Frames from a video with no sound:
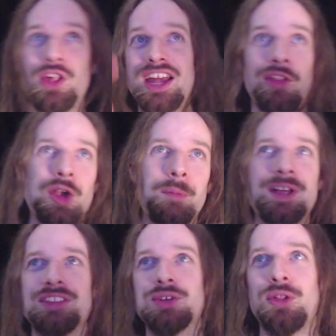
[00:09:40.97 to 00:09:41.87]
a little bit
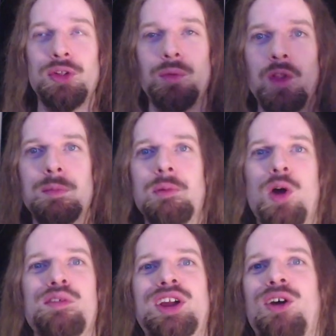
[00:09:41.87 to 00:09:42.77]
and do a little bit more
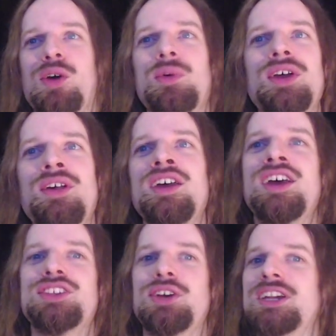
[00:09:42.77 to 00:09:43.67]
of a cartwheel.
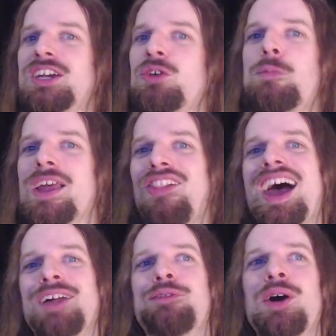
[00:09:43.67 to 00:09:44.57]
So it would be a
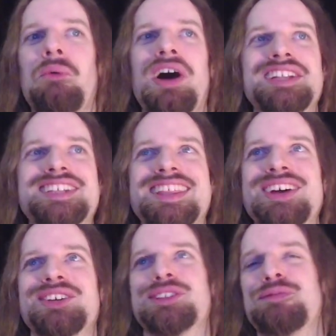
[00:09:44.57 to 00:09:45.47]
lot of fun watching
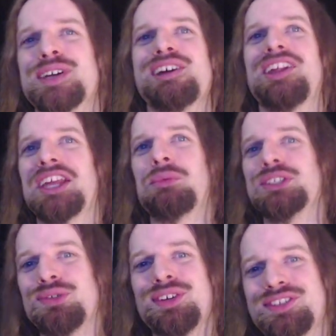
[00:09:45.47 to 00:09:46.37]
those to figure out like
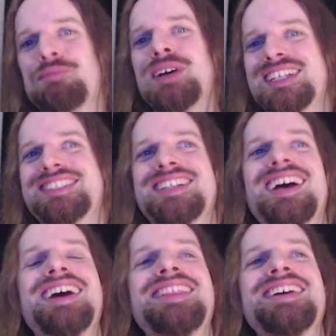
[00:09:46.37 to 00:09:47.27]
which one's the best
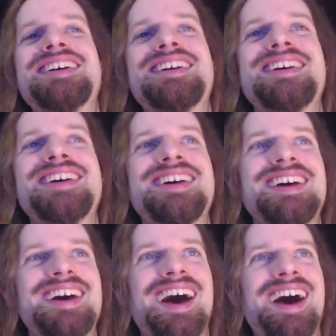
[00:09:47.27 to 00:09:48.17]
shot.
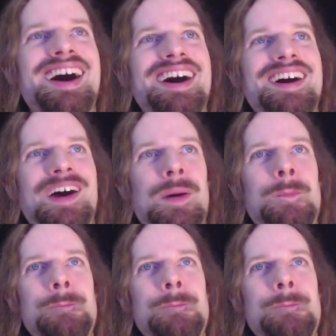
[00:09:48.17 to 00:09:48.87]
It